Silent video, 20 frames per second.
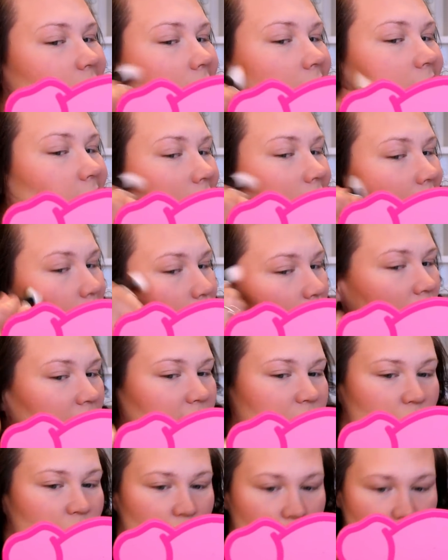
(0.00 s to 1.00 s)
on camera.
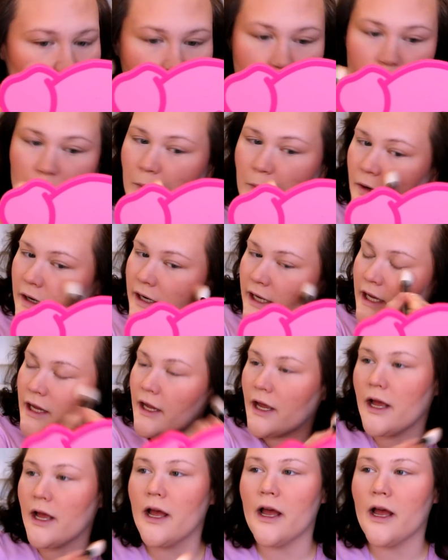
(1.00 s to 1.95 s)
It's super pretty.